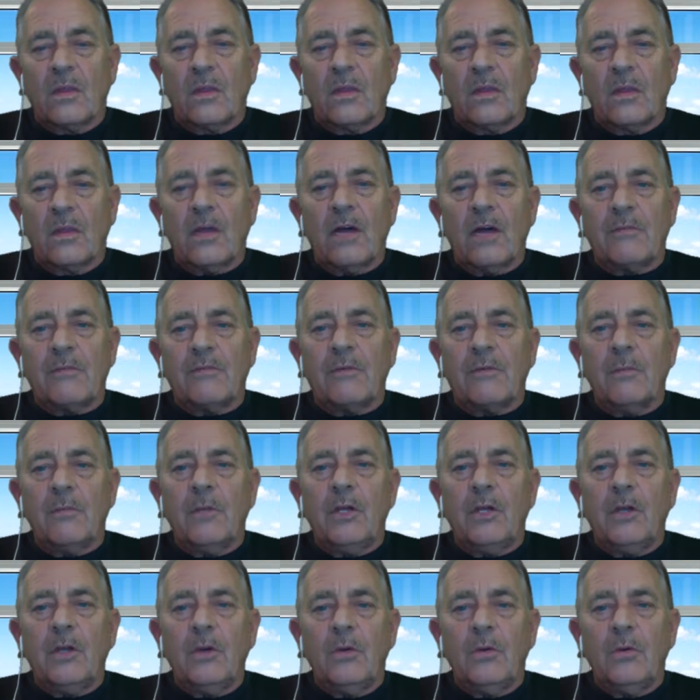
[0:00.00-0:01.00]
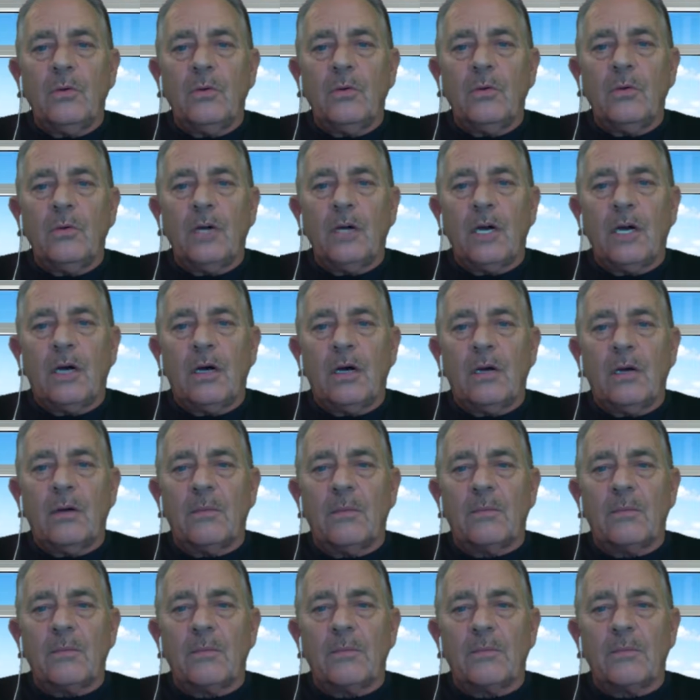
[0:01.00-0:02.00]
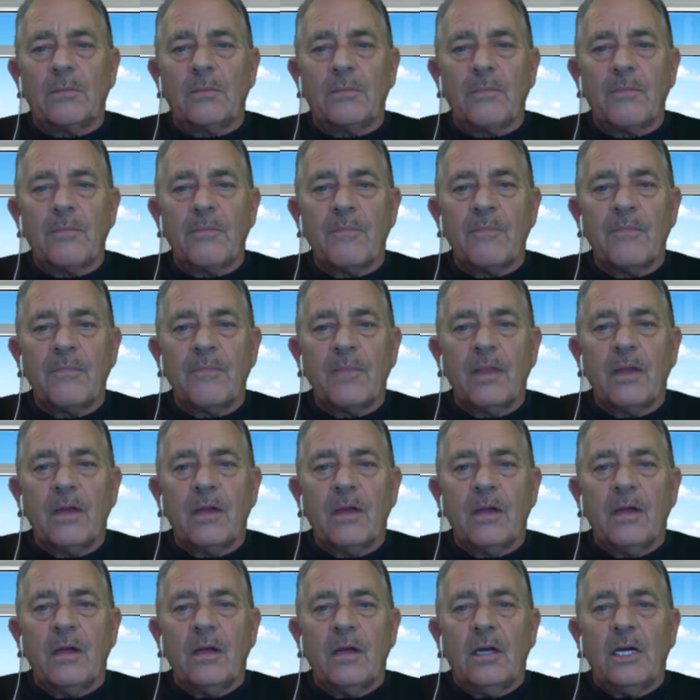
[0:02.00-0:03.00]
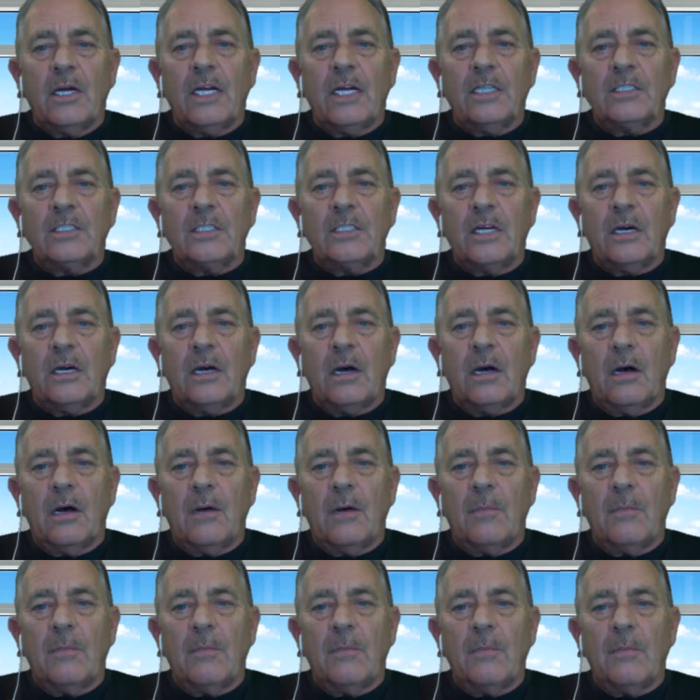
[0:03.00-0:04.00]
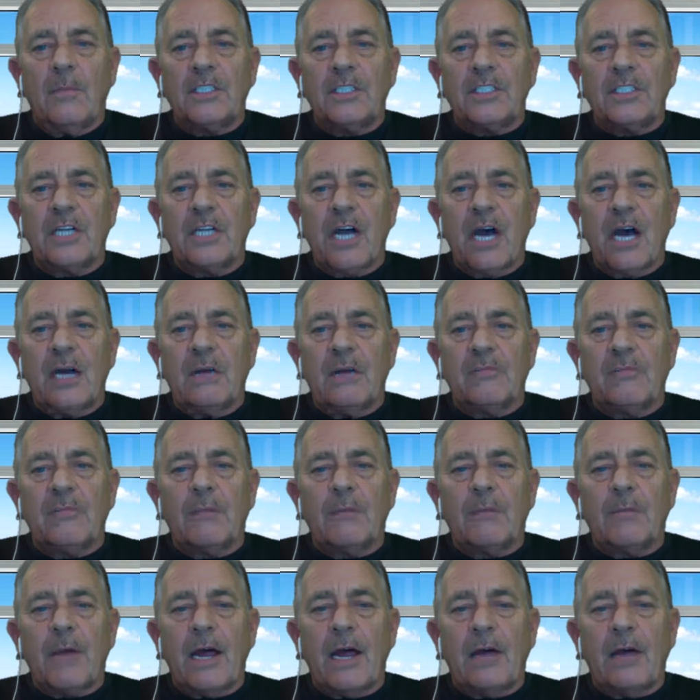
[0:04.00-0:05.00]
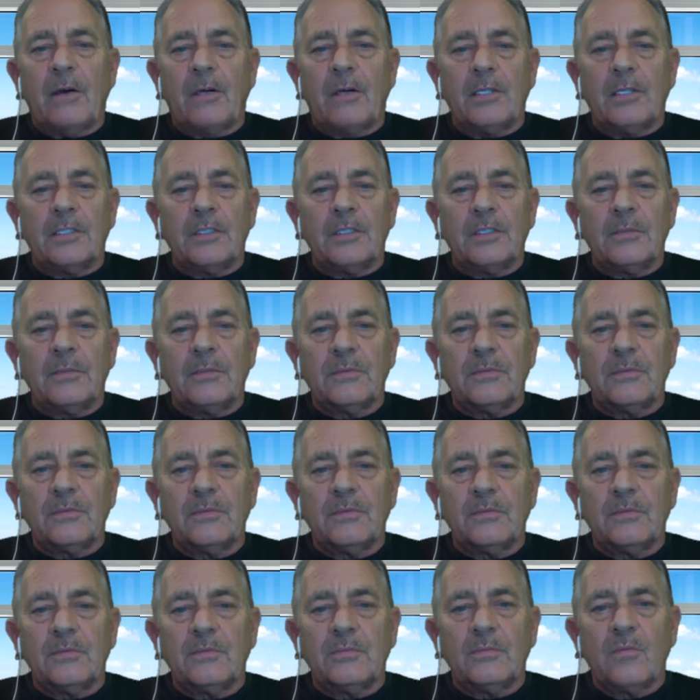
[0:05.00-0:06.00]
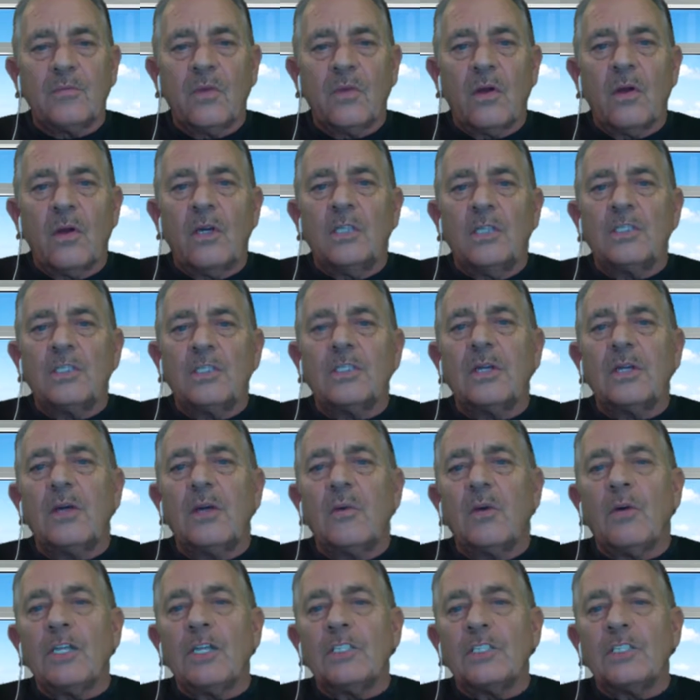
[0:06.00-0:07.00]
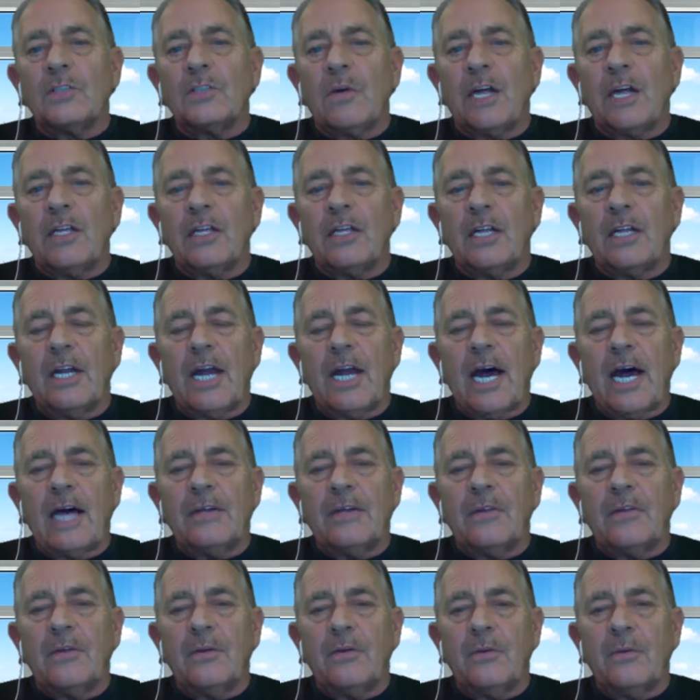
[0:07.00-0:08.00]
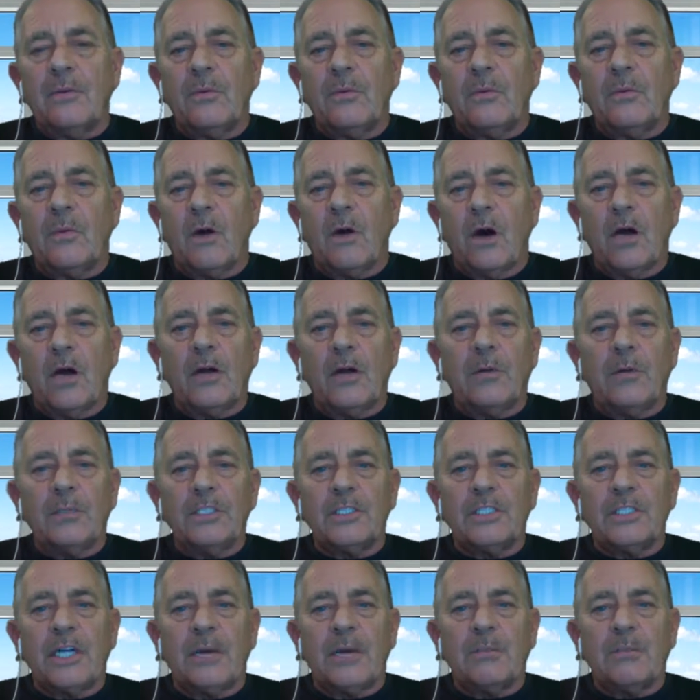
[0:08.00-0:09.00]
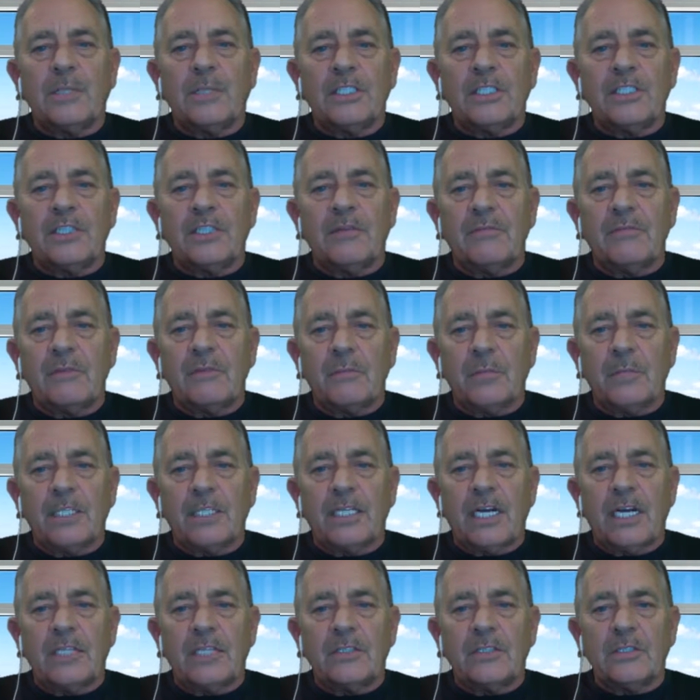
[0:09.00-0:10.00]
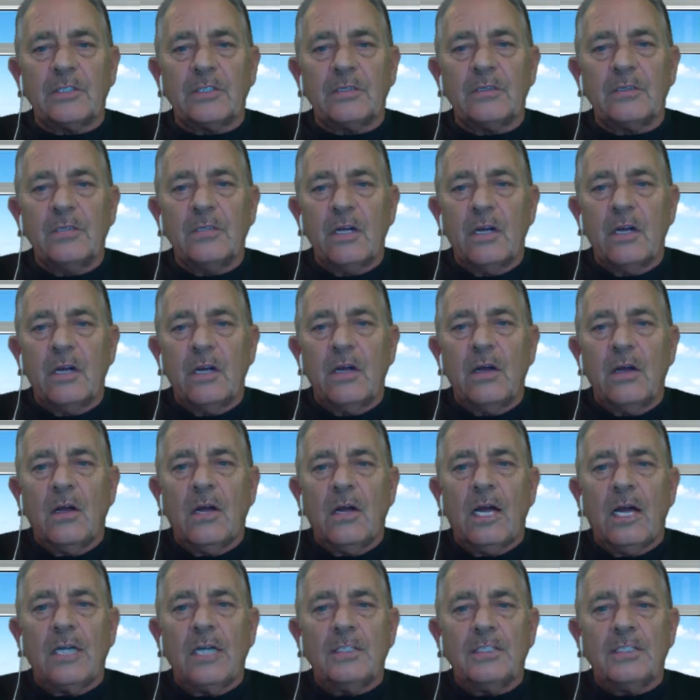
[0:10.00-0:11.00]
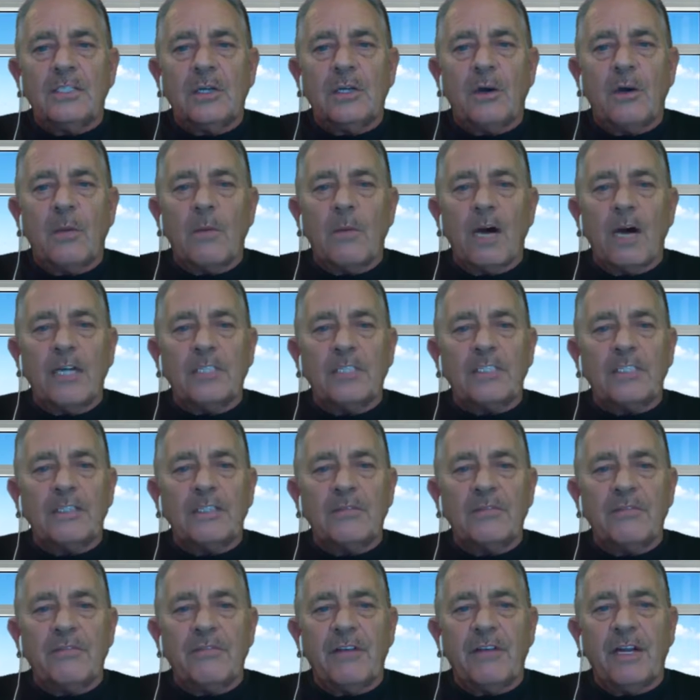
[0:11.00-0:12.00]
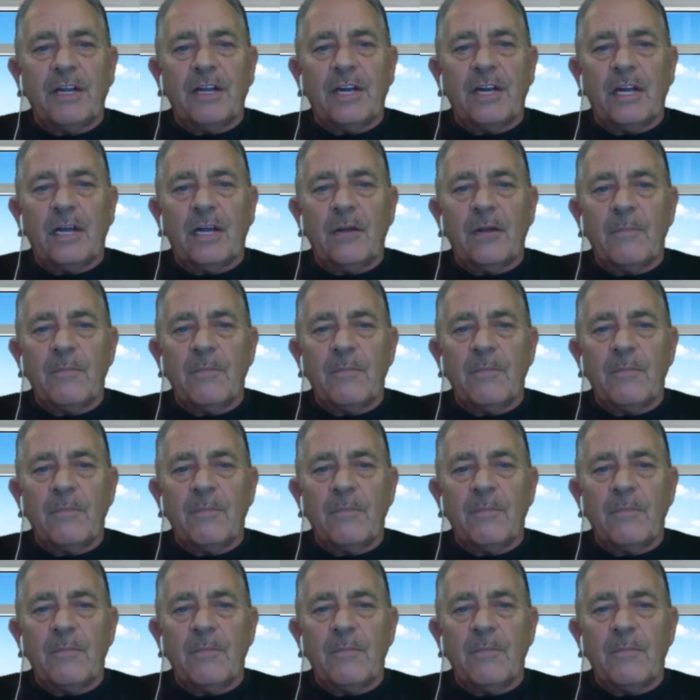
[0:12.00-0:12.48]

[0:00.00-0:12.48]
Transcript: not from you. It's misguided from parents. So you want to strengthen that to 100% plus infinite potential and 0 minus infinity,